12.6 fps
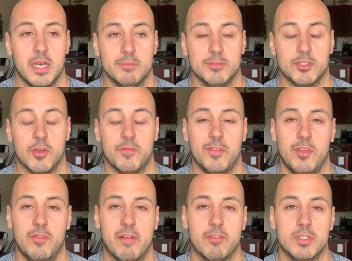So if
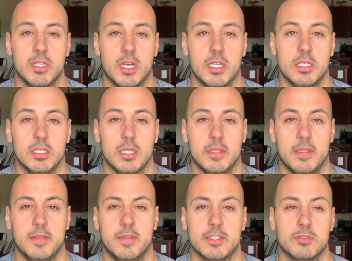you've ever done
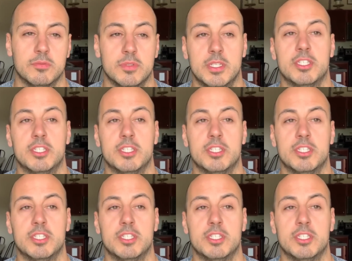this